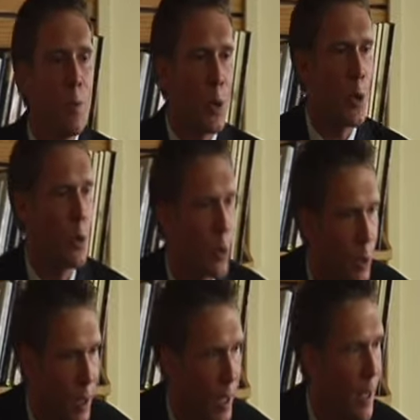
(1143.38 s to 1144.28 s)

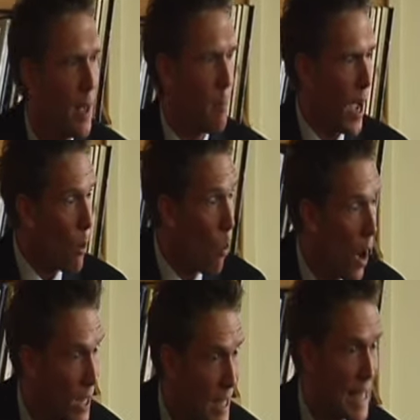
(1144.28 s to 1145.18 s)
purely by
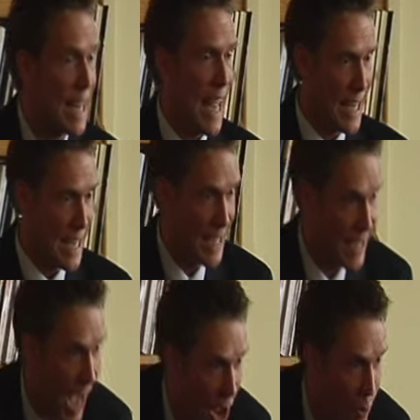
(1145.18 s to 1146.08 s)
wanting and
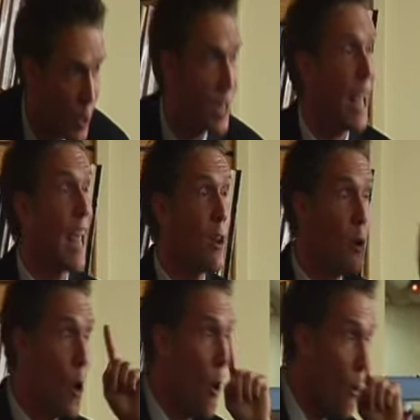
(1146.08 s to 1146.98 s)
desiring and
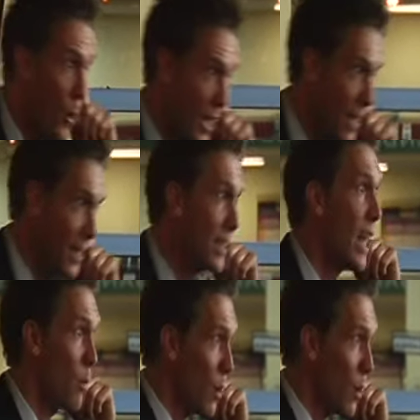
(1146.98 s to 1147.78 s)
knowing that